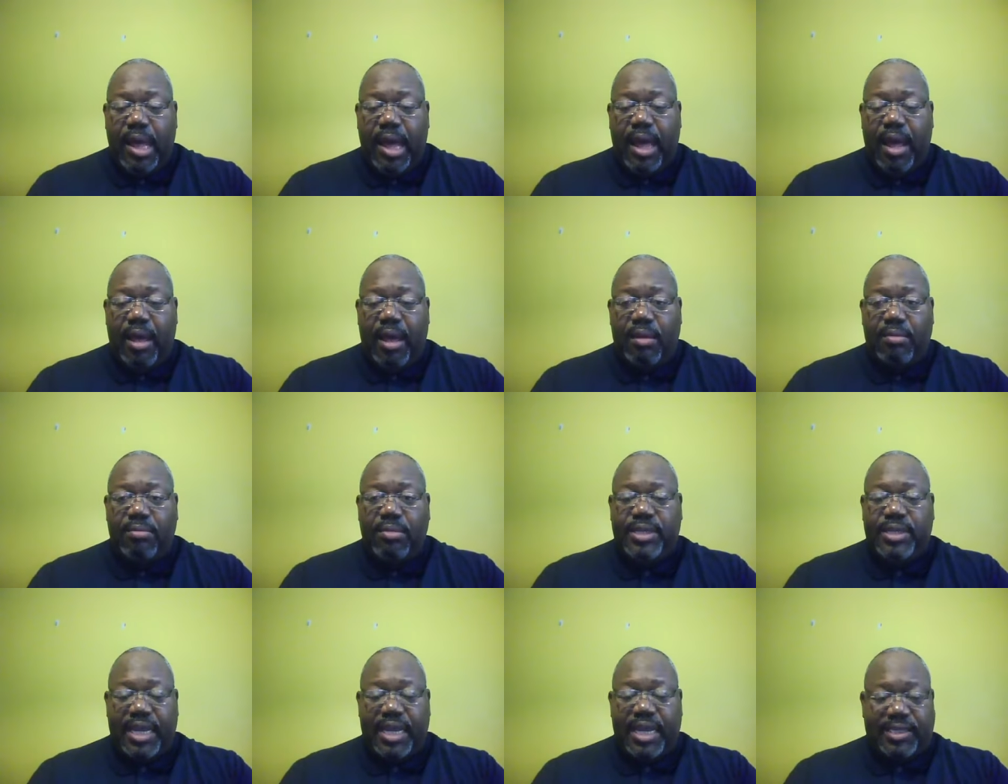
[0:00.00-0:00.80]

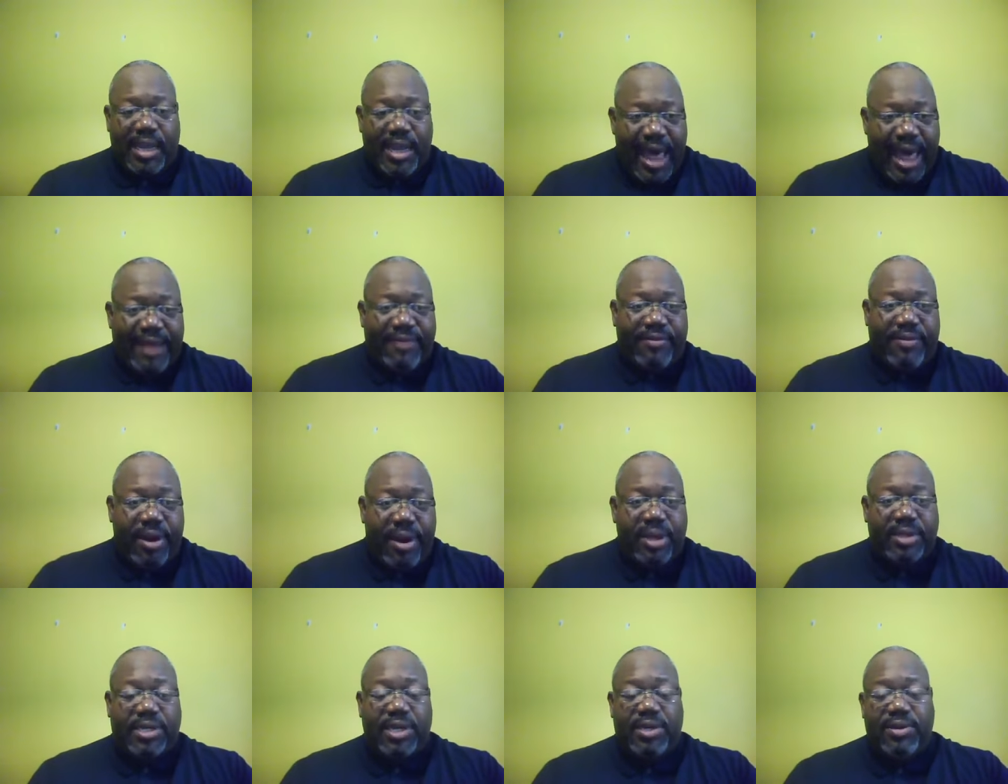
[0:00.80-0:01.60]
Um, it takes a lot of
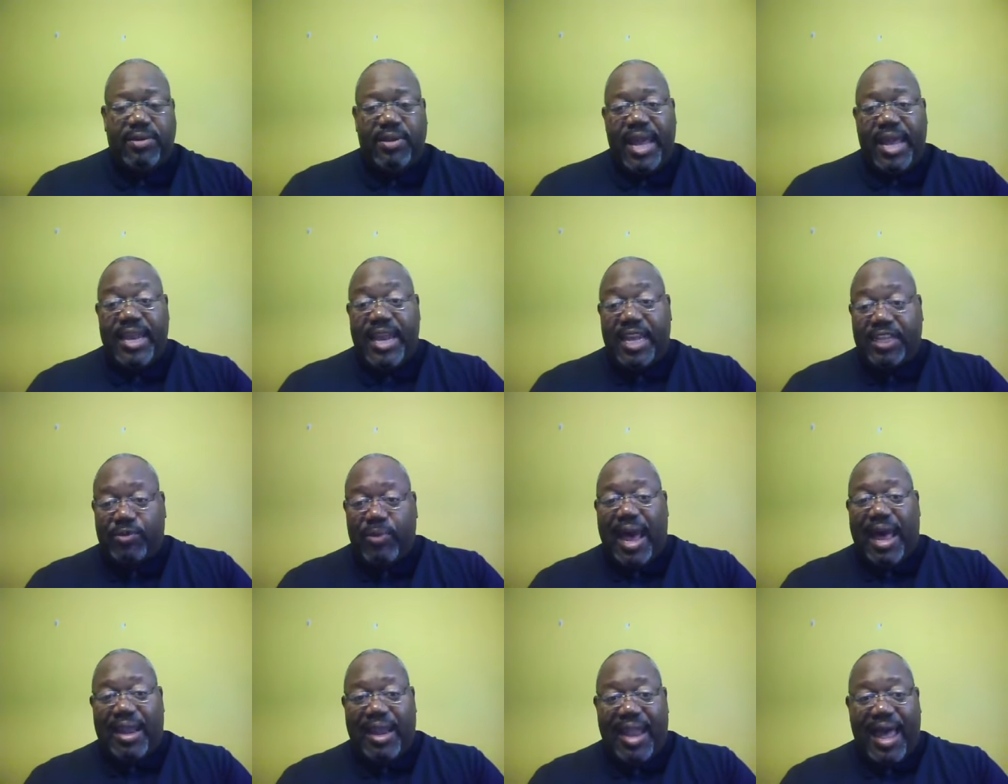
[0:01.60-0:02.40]
courage to do that.
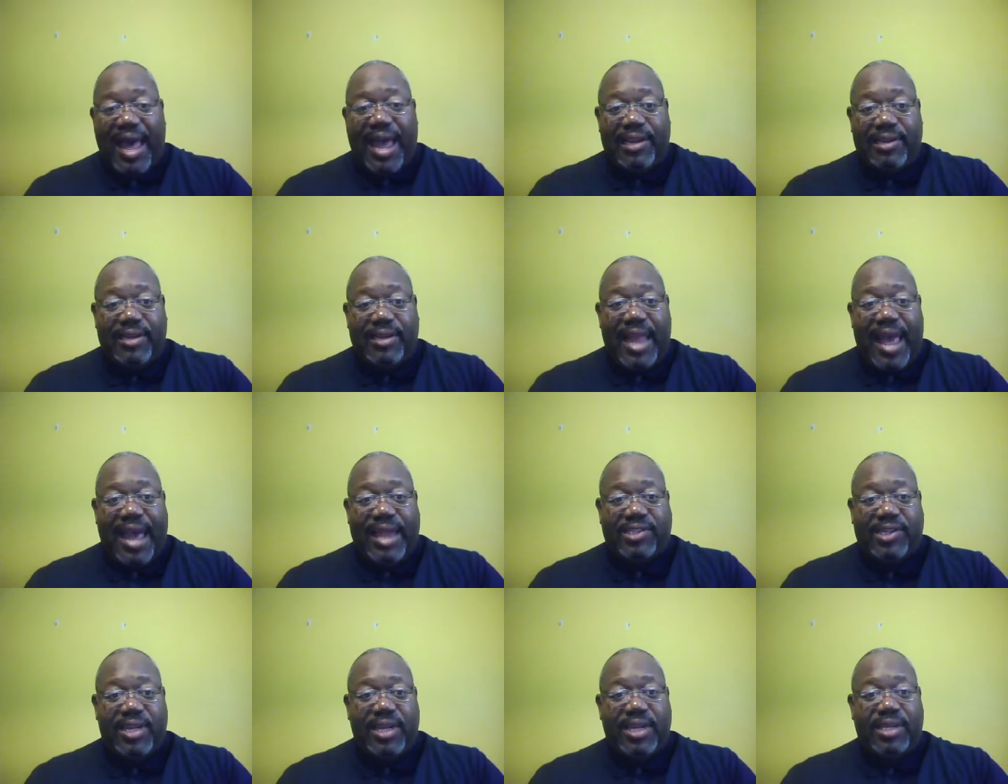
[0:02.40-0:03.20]
That's why
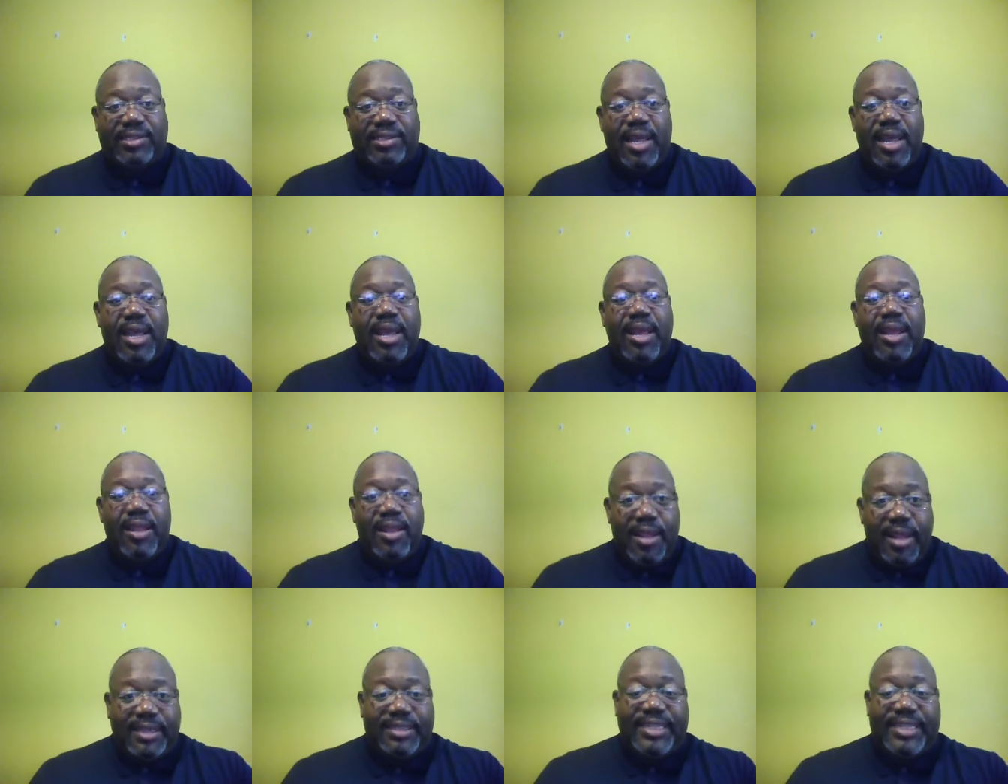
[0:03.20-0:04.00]
Elijah is
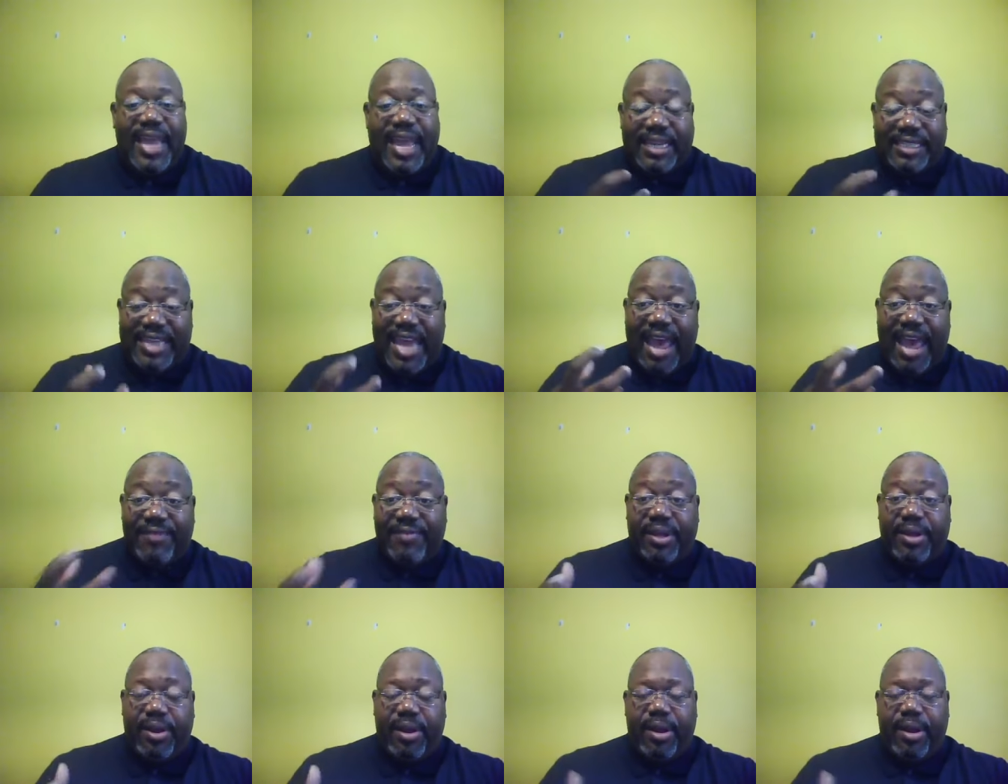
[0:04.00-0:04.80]
looked at as
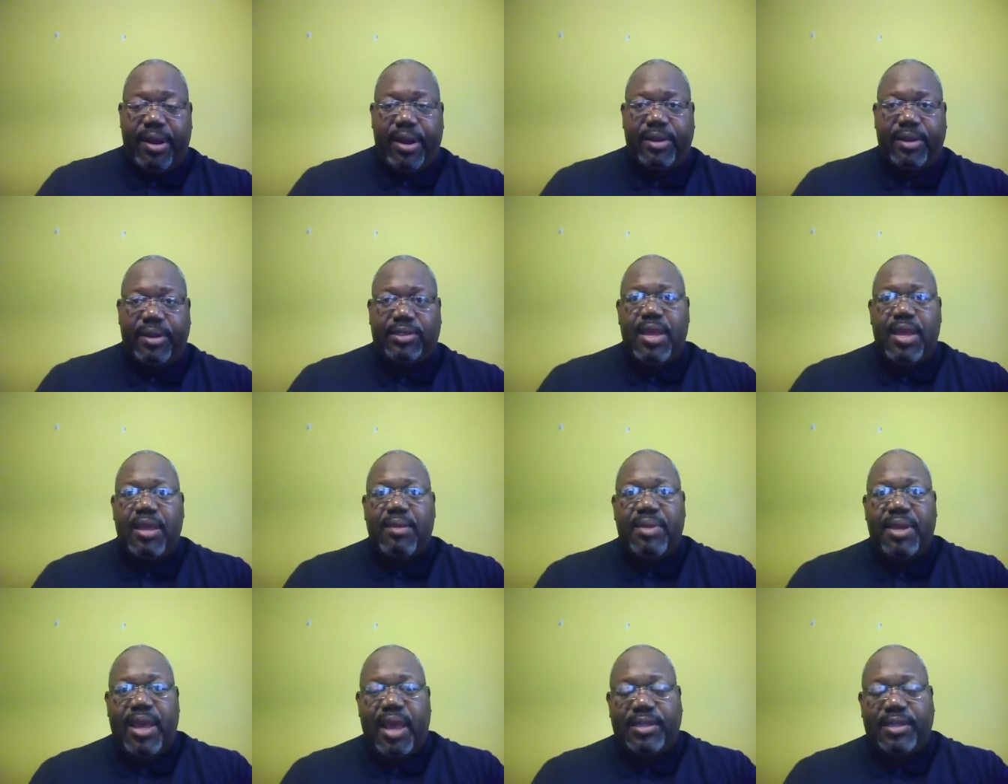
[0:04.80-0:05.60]
having courage
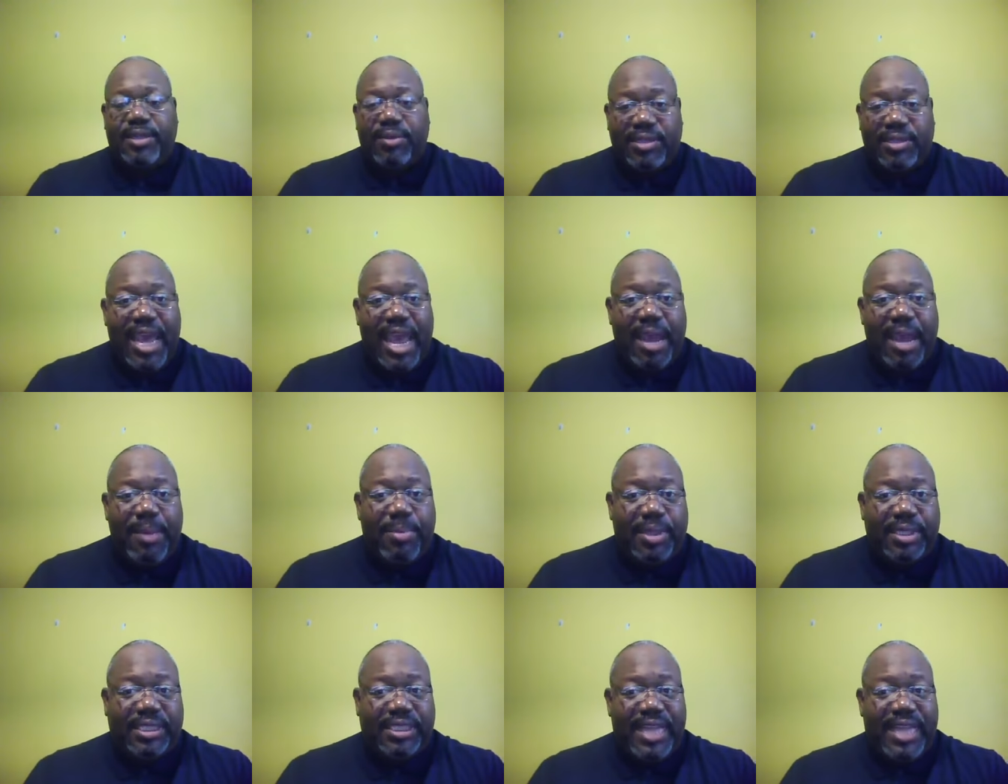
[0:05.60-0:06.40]
because he was
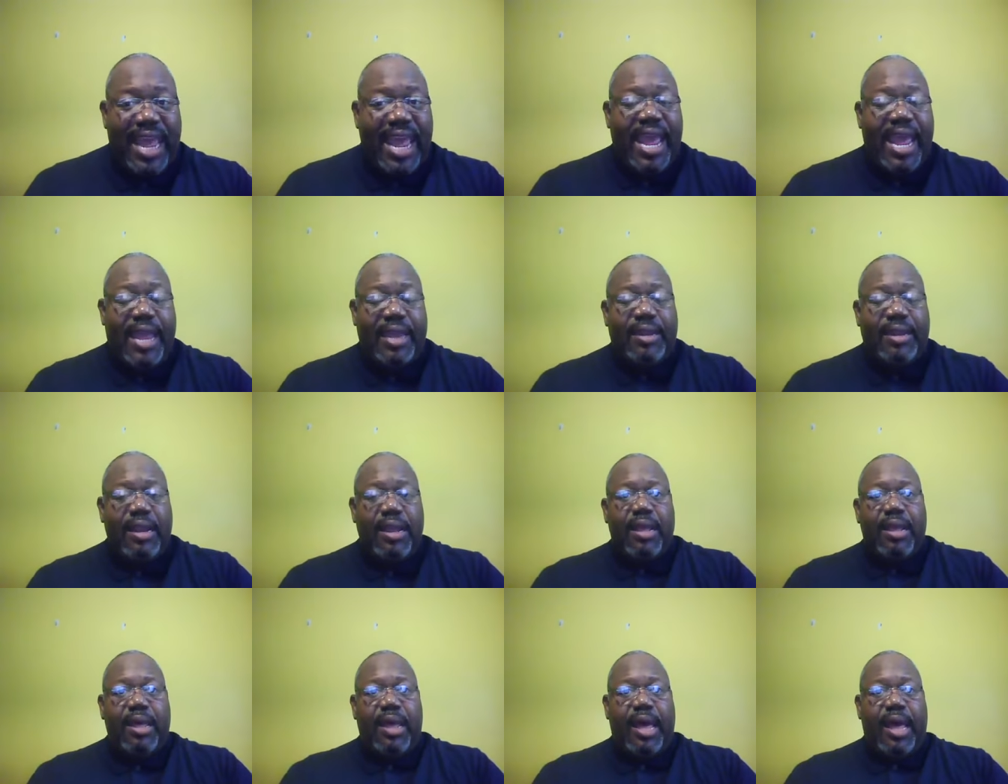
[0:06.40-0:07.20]
able to stand
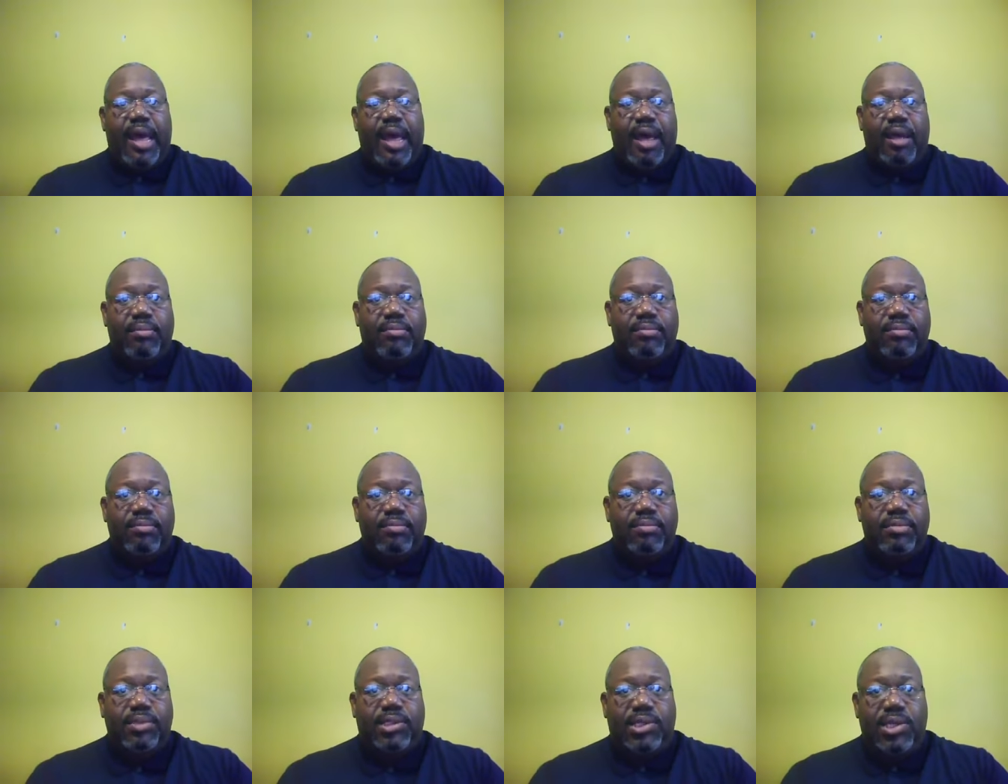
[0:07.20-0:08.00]
um,
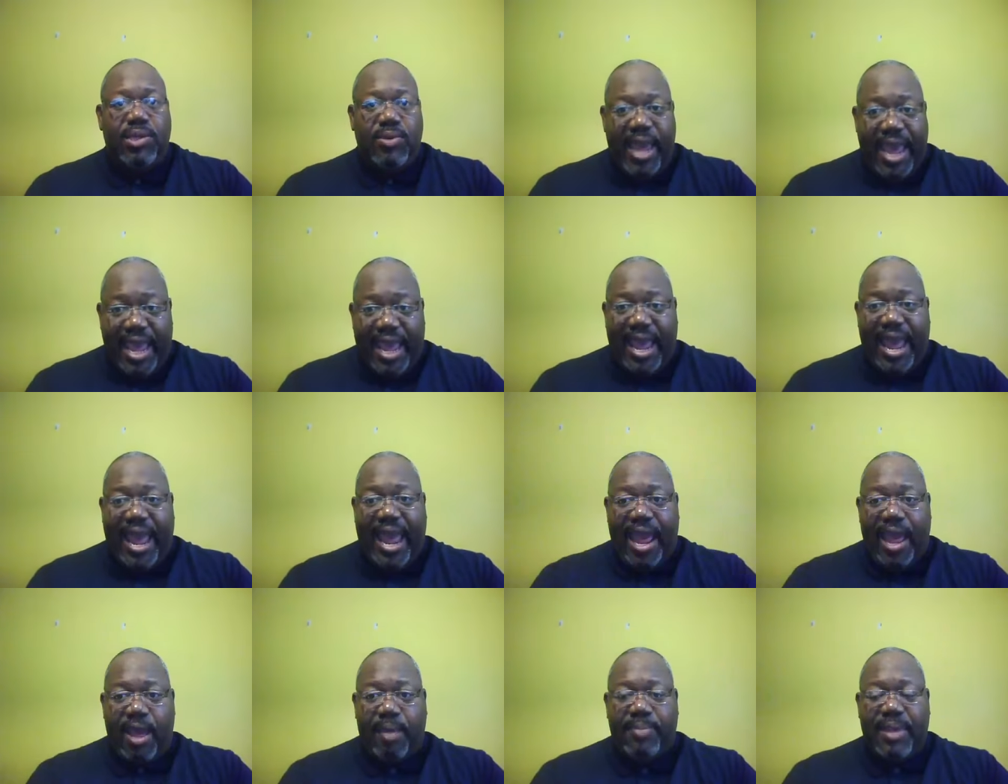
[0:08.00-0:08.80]
to
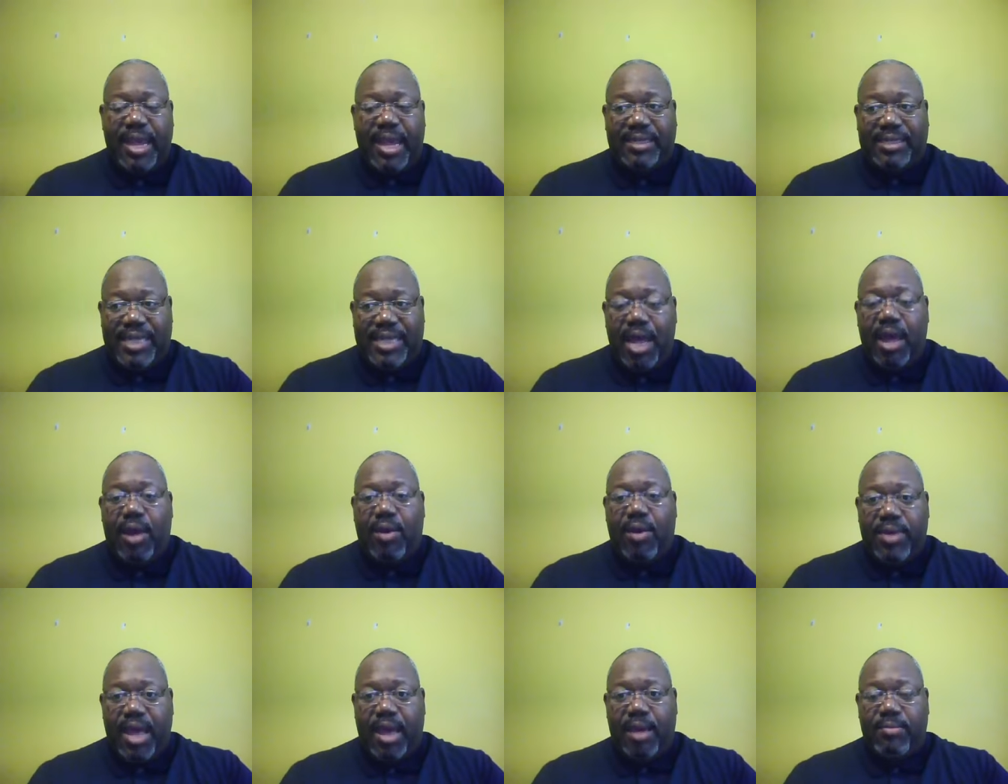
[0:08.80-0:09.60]
Ahab and tell
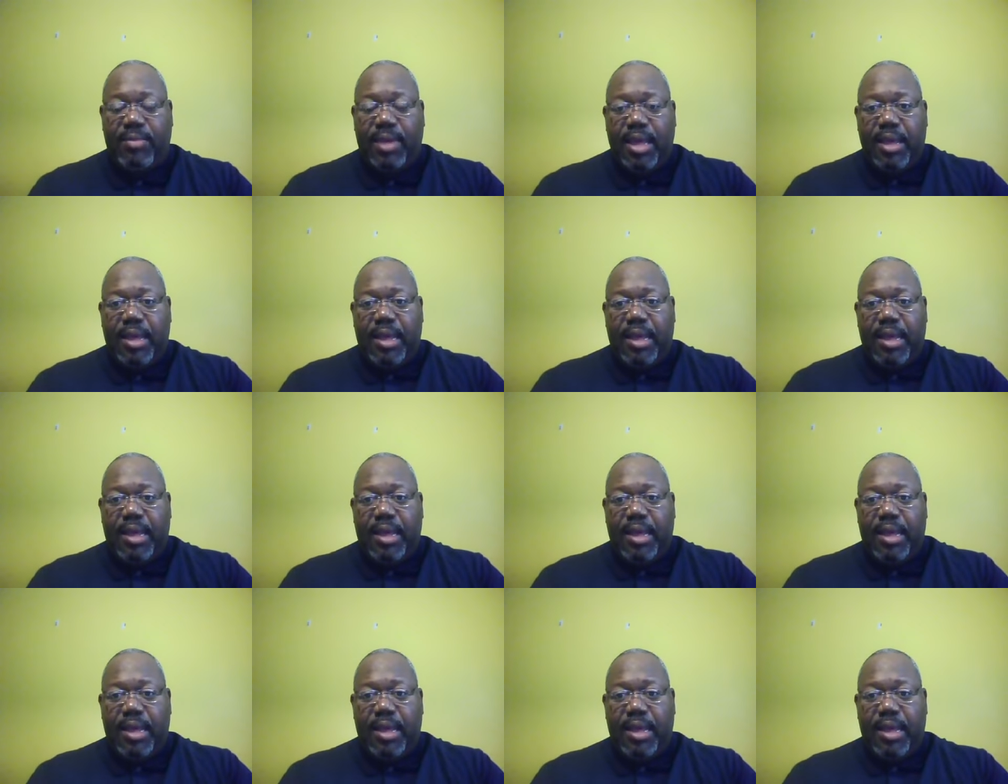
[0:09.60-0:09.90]
him,